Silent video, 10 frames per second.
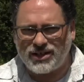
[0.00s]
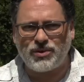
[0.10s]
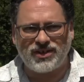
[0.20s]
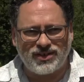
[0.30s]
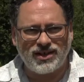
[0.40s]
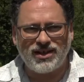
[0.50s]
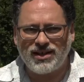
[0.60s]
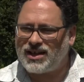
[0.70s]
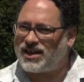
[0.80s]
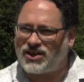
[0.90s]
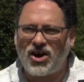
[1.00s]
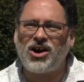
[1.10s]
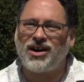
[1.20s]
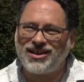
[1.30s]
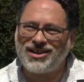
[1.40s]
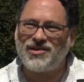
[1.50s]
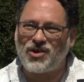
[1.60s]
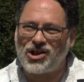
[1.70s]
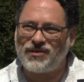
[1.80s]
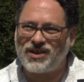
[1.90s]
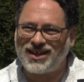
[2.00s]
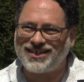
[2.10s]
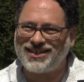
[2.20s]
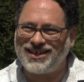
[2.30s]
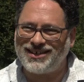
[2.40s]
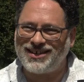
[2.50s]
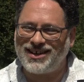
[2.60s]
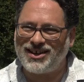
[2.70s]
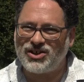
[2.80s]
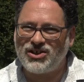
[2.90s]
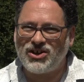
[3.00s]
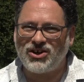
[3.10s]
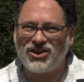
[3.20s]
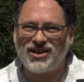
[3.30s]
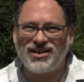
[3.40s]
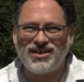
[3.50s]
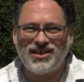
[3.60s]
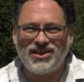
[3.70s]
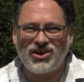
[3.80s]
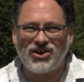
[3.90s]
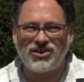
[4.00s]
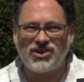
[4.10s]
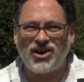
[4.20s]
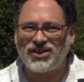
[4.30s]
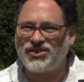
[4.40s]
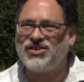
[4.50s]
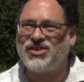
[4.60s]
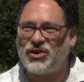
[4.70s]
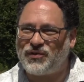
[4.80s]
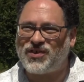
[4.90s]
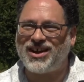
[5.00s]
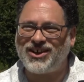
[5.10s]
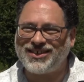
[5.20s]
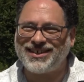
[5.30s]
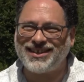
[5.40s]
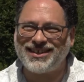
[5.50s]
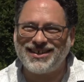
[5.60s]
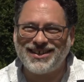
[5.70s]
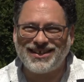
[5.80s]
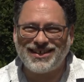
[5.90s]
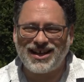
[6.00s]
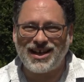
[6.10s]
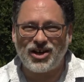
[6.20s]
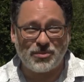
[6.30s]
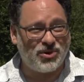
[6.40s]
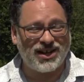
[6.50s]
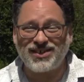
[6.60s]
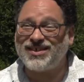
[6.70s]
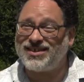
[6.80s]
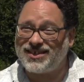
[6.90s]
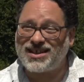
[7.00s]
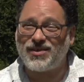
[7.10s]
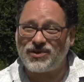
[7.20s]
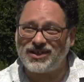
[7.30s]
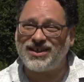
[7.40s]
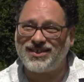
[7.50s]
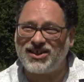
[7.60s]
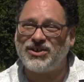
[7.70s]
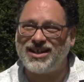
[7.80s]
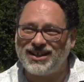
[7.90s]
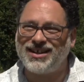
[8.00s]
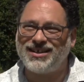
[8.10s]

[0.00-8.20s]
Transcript: was at the heart of all of this, and uh, her, her loss is still felt, and uh, her presence is definitely still here.